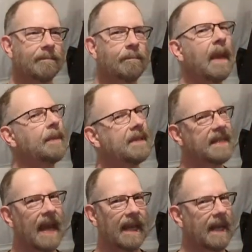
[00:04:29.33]
Maybe
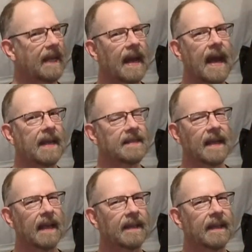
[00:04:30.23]
10 on the high
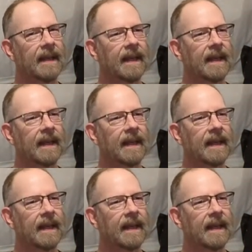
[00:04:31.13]
side,